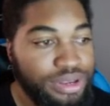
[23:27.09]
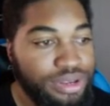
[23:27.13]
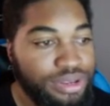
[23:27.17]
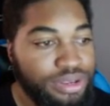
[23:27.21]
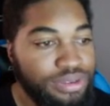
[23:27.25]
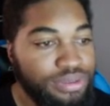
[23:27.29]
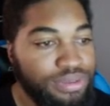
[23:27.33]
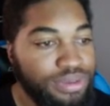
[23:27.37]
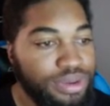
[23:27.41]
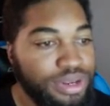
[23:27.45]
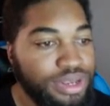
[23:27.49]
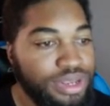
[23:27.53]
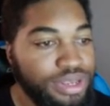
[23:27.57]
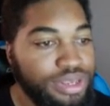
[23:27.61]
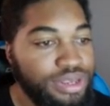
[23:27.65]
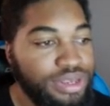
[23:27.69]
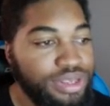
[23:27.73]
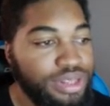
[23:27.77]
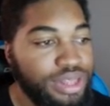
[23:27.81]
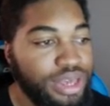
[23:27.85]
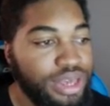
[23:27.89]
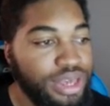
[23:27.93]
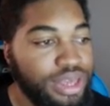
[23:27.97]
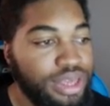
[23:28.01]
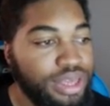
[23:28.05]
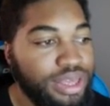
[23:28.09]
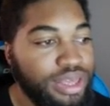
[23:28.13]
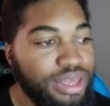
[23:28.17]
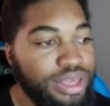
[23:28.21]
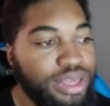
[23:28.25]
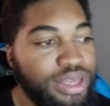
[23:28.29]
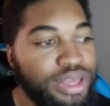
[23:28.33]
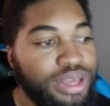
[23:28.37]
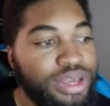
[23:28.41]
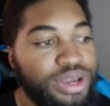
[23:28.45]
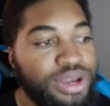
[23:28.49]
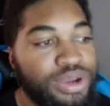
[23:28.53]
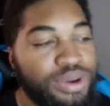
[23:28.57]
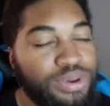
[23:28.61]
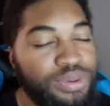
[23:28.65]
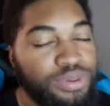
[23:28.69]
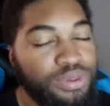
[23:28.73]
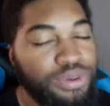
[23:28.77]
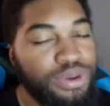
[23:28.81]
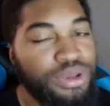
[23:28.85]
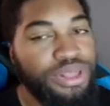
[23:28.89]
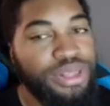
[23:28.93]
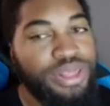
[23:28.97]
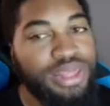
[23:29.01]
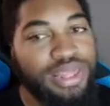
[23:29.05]
Just wanted to like
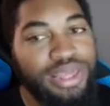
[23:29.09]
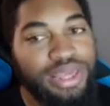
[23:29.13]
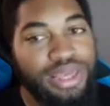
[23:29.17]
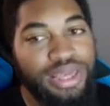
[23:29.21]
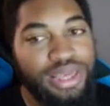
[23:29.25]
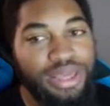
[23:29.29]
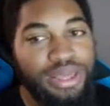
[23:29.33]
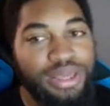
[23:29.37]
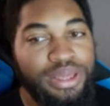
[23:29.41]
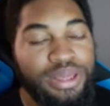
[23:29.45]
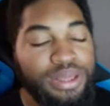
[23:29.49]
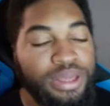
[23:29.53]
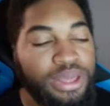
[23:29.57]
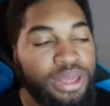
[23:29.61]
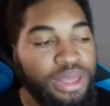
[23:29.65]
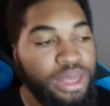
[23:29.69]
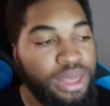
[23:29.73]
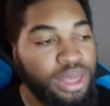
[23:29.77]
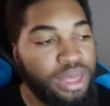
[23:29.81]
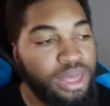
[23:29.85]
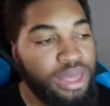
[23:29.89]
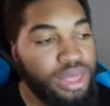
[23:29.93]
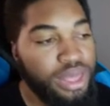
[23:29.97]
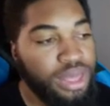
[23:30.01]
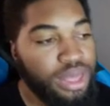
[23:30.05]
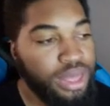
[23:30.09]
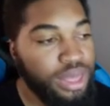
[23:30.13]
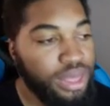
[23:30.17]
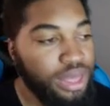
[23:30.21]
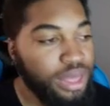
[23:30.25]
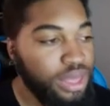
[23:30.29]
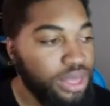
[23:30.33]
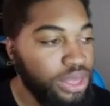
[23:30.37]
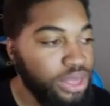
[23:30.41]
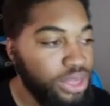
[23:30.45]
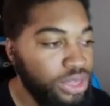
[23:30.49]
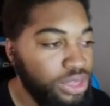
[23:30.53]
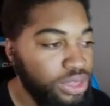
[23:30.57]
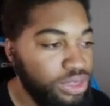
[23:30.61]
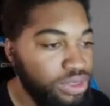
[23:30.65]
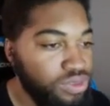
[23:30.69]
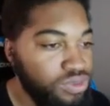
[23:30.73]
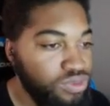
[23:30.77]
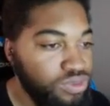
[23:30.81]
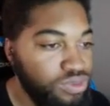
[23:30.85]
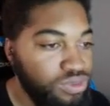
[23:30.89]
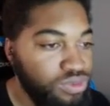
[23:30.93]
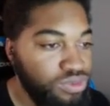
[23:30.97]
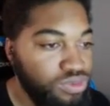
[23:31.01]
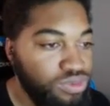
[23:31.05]
really uh,
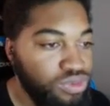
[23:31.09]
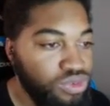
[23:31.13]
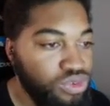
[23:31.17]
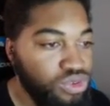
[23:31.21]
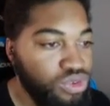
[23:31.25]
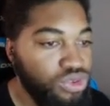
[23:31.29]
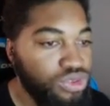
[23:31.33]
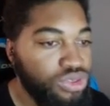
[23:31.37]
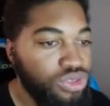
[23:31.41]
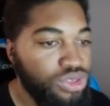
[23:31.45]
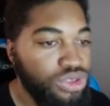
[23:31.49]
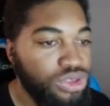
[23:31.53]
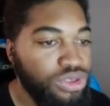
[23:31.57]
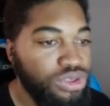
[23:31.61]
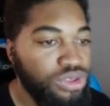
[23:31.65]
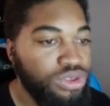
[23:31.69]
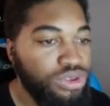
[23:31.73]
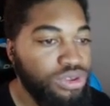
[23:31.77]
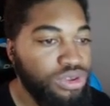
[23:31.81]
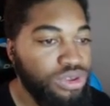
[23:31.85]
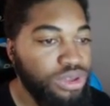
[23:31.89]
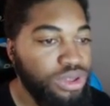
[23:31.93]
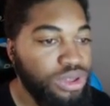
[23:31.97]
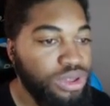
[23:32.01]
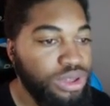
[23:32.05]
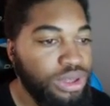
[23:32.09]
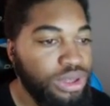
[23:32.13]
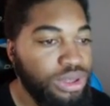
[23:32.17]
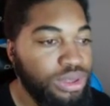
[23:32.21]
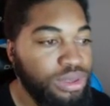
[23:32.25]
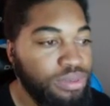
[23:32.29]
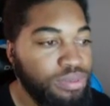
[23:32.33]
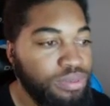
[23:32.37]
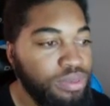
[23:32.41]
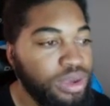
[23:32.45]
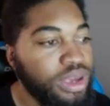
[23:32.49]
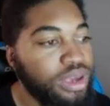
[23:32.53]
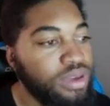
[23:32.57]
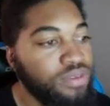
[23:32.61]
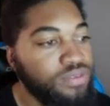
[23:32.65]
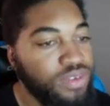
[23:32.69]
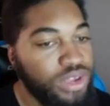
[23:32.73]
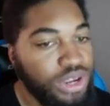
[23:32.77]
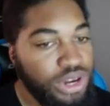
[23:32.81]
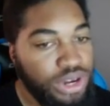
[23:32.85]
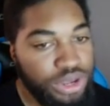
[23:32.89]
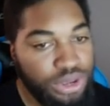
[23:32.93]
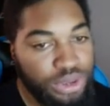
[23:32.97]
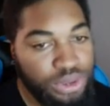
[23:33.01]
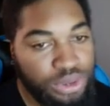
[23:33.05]
do this, you know, make a
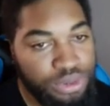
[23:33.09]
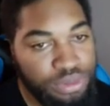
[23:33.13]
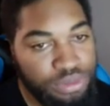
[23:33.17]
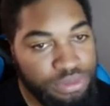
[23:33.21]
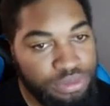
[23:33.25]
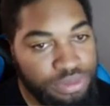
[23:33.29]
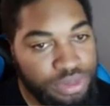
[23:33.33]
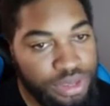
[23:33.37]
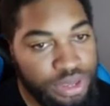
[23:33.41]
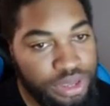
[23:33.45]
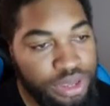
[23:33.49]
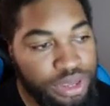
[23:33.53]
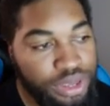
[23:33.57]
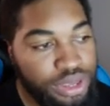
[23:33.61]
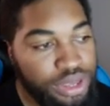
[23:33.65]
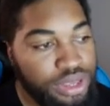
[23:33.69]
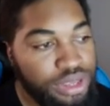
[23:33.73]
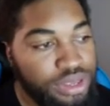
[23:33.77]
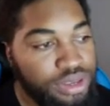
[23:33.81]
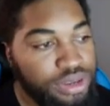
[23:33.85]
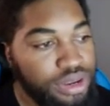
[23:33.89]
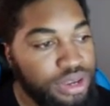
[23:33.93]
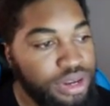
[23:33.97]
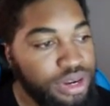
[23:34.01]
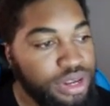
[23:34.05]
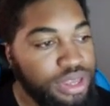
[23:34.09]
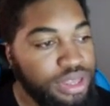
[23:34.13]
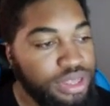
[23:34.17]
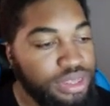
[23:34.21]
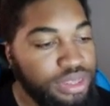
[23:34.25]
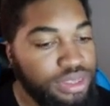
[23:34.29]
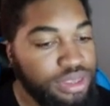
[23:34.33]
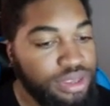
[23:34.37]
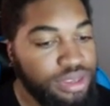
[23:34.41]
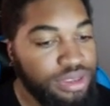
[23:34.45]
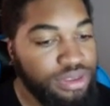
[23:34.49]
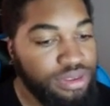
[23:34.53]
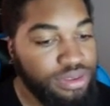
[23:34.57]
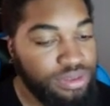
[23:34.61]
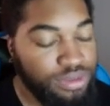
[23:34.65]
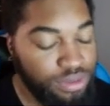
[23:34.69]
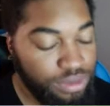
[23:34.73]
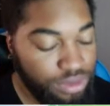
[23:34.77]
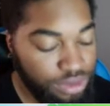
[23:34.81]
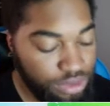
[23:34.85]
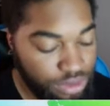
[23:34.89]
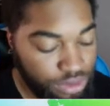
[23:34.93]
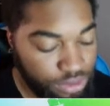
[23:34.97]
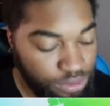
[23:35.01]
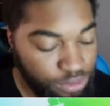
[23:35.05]
video, try to get this
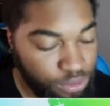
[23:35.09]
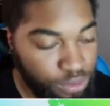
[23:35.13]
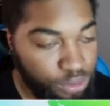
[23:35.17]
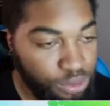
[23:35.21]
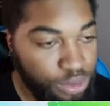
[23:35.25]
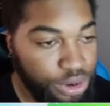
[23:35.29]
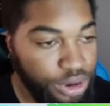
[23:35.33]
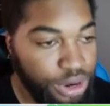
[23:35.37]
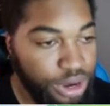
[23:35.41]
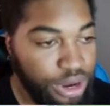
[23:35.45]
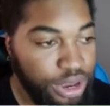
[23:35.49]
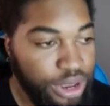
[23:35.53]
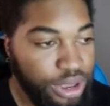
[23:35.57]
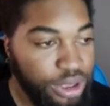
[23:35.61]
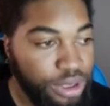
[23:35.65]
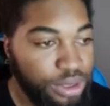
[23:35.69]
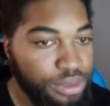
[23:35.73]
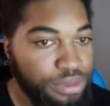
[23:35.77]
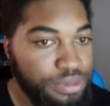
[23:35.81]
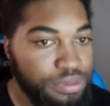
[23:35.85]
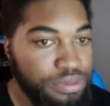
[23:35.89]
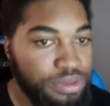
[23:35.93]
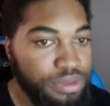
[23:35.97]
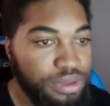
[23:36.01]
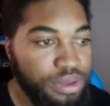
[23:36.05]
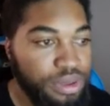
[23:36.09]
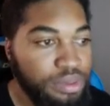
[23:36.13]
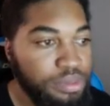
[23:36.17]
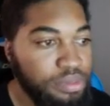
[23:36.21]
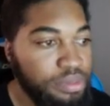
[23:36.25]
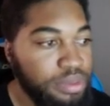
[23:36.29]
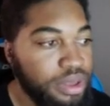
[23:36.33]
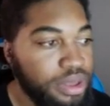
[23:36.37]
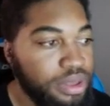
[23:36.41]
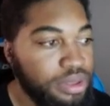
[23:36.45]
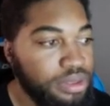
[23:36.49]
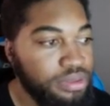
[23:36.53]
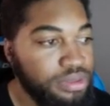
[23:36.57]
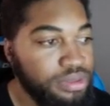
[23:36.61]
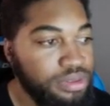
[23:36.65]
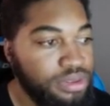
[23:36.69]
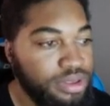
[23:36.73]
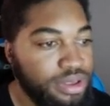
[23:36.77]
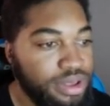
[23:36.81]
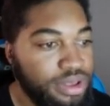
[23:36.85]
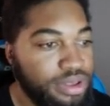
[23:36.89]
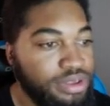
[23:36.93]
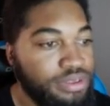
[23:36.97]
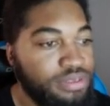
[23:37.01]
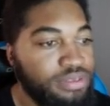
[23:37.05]
this word out about
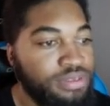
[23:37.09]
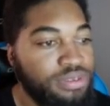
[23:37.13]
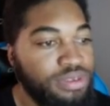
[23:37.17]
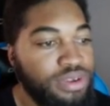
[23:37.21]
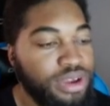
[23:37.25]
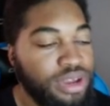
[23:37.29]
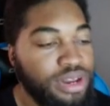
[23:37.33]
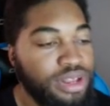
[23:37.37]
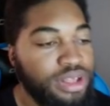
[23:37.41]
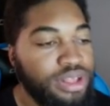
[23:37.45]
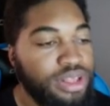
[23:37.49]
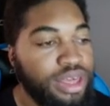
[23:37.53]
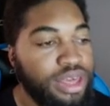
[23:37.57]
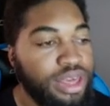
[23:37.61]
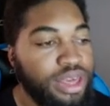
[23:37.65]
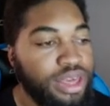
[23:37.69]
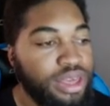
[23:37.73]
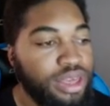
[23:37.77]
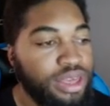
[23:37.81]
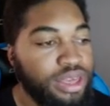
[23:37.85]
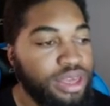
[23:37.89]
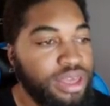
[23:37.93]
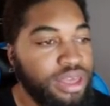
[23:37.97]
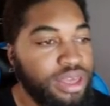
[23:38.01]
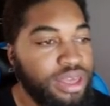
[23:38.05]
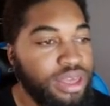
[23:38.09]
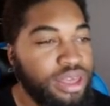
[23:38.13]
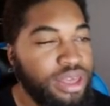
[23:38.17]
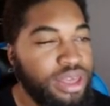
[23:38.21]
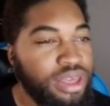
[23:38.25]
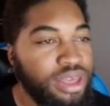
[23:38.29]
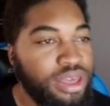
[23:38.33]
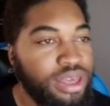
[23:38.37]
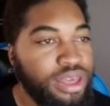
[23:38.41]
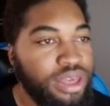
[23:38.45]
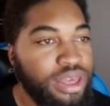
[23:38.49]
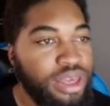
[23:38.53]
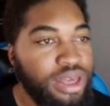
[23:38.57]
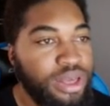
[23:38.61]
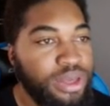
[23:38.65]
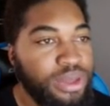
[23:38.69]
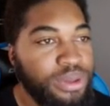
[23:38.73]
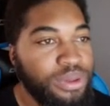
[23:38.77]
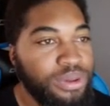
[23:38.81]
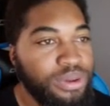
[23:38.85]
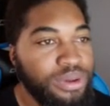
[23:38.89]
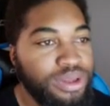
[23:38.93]
stuff, try to like, you know,